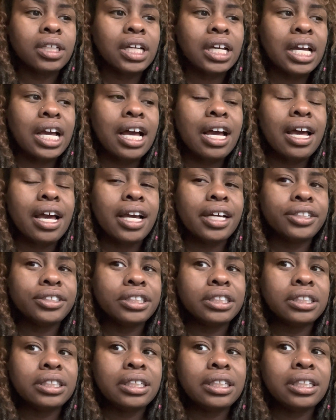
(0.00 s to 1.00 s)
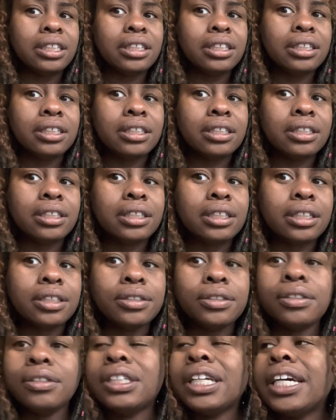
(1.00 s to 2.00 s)
I actually,
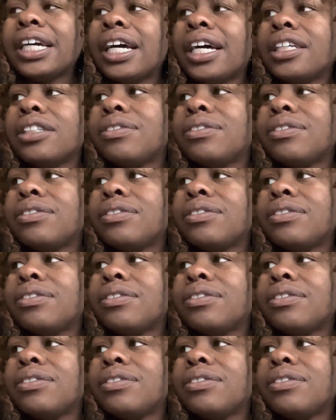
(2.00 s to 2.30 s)
yesterday,